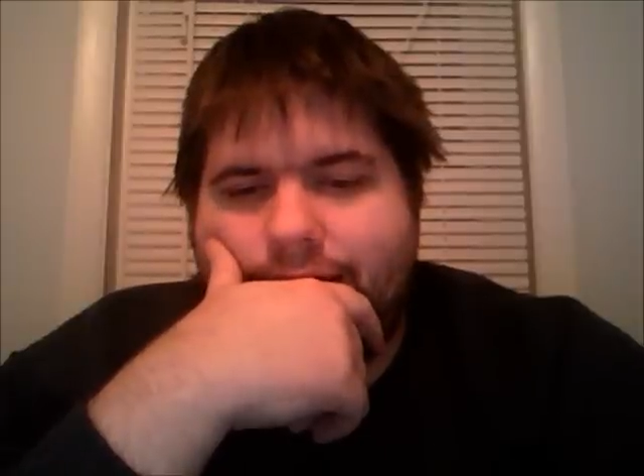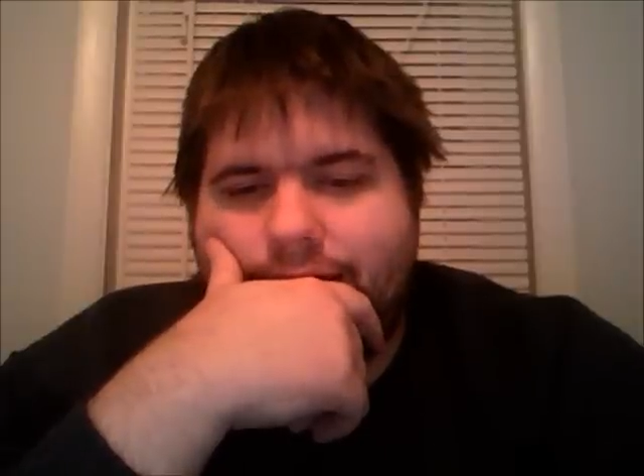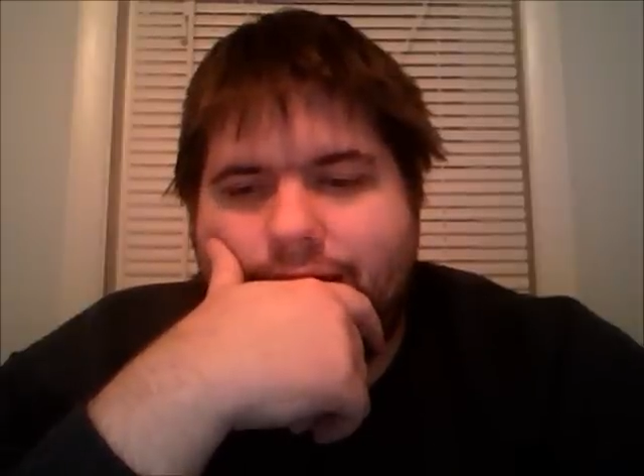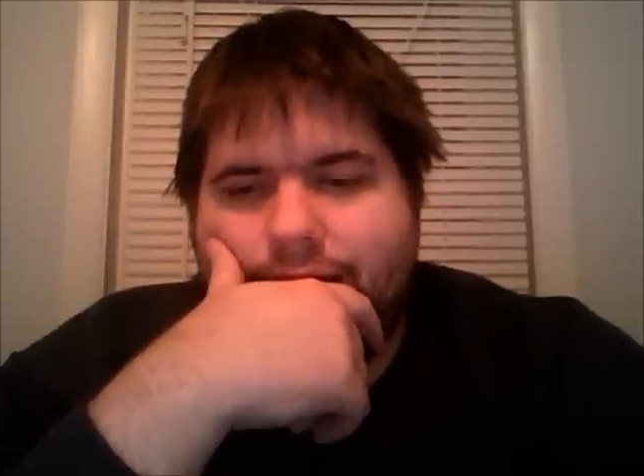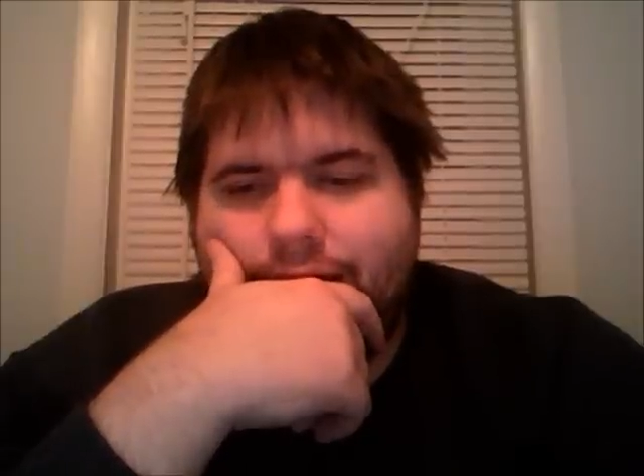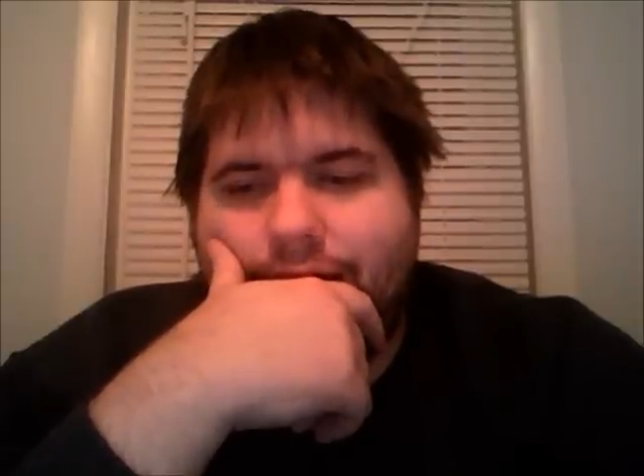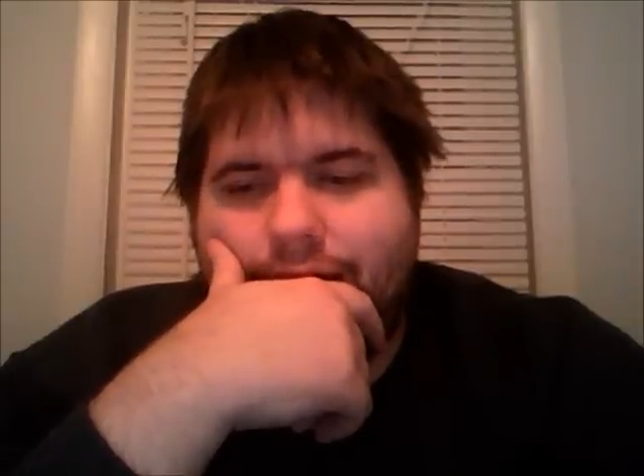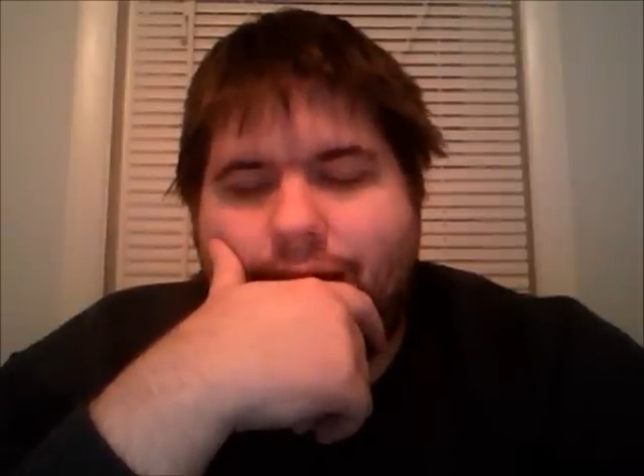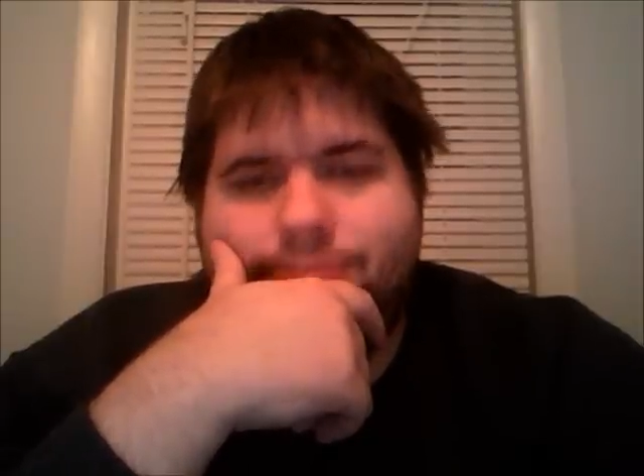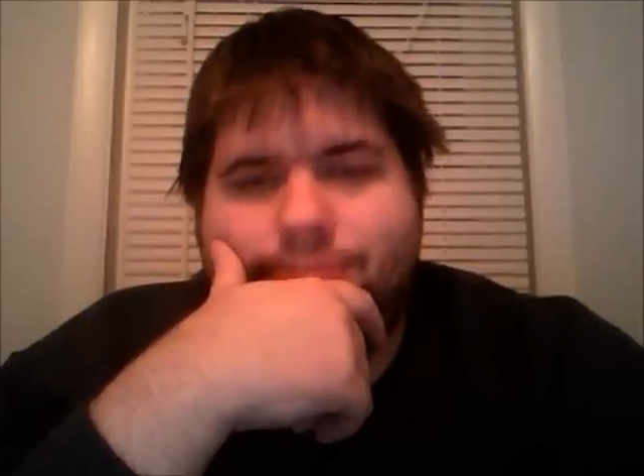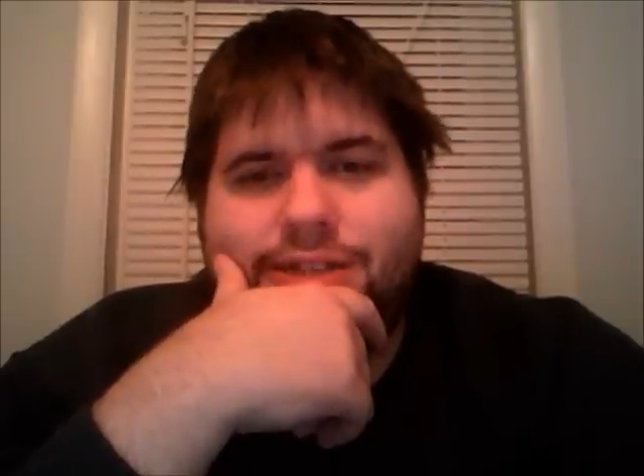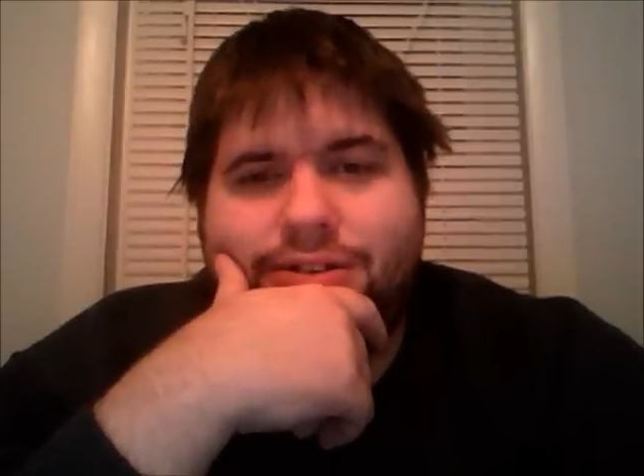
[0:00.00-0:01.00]

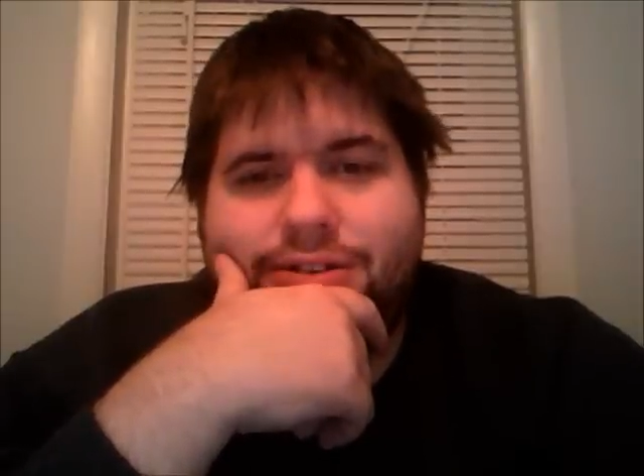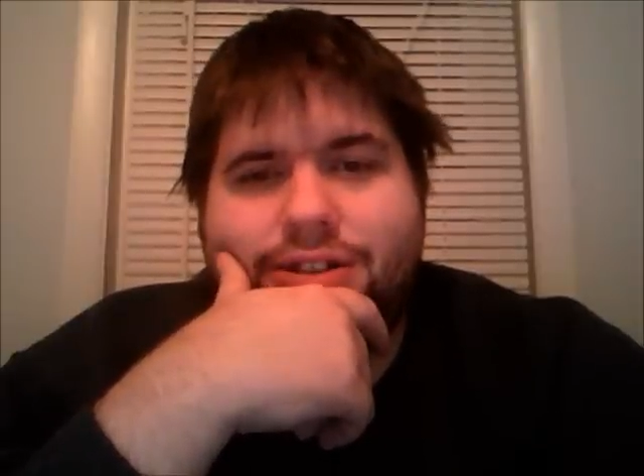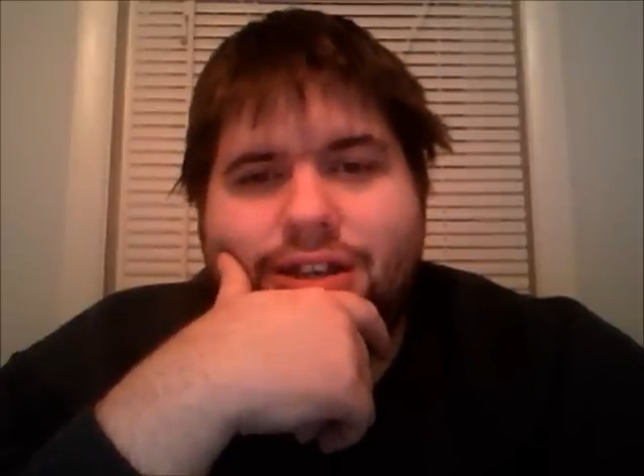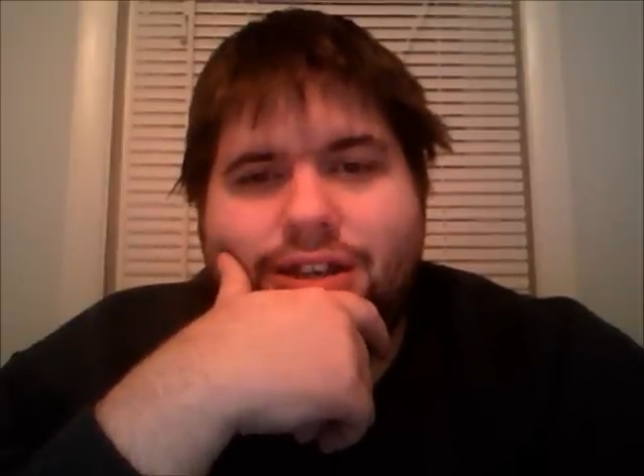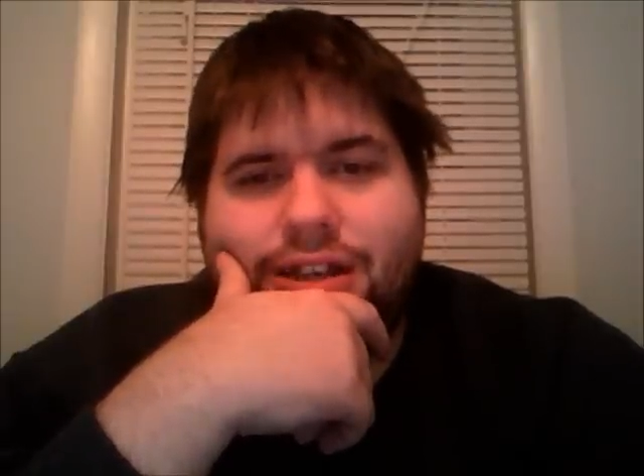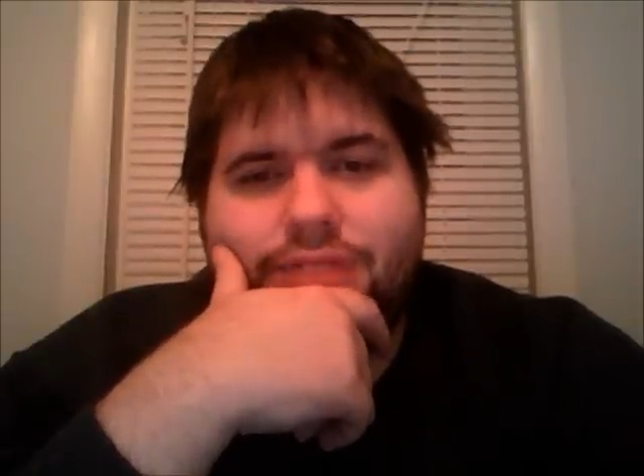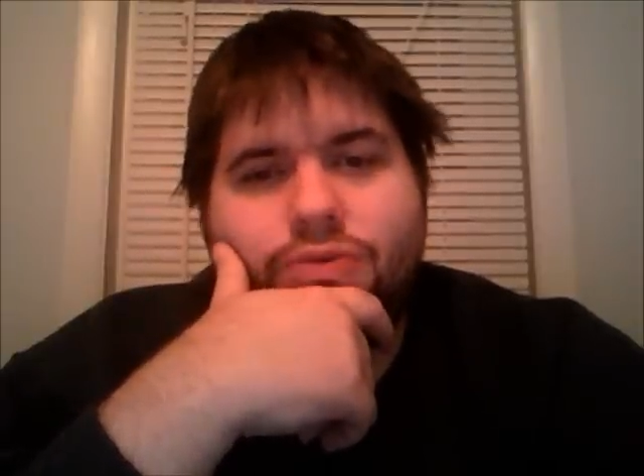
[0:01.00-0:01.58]
I'm seriously